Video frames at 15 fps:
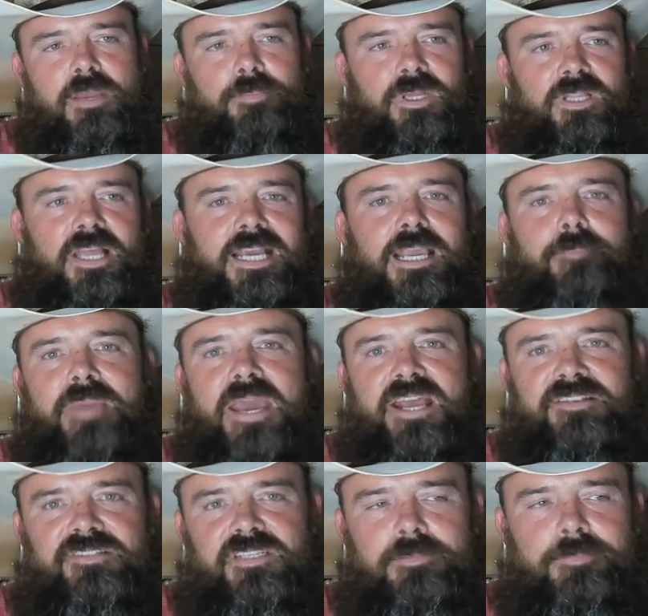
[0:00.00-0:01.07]
but like a
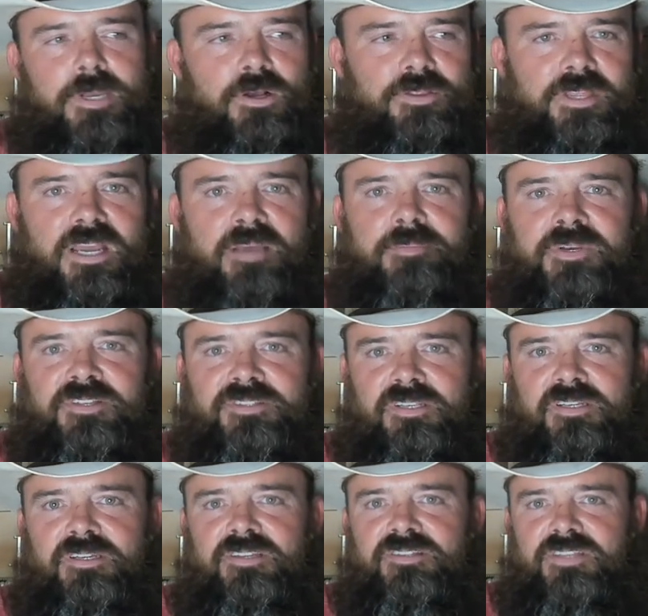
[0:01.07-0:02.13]
mass email that I'm going to
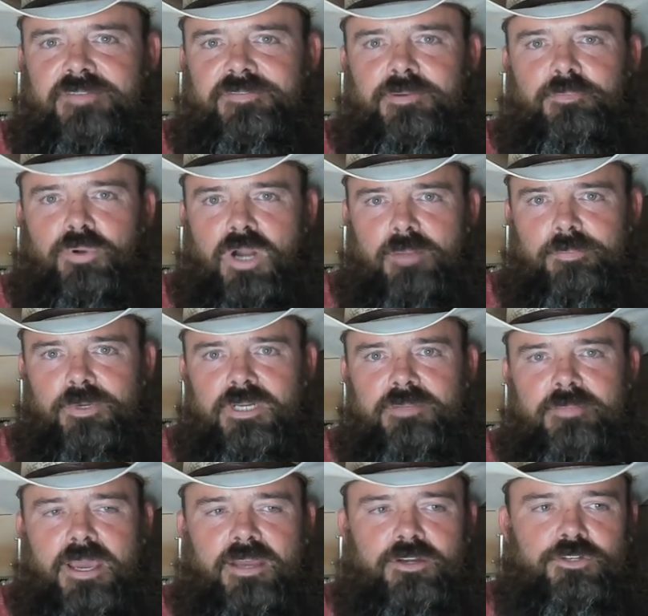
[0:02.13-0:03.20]
send to seven property
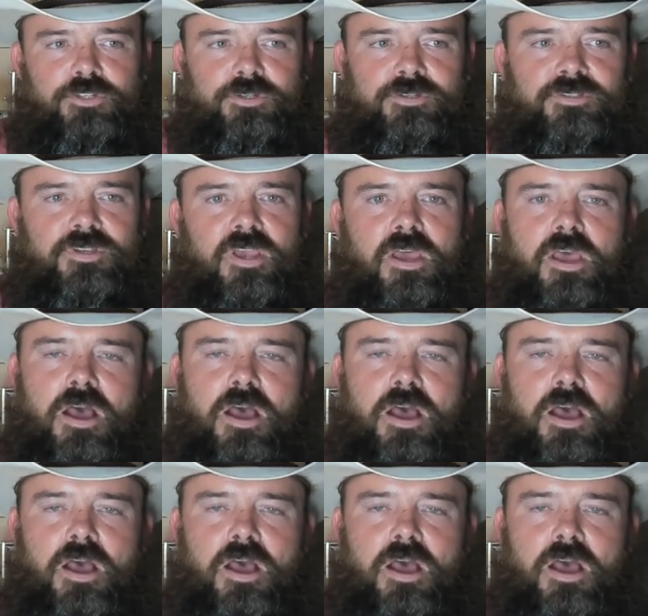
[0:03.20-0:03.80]
managers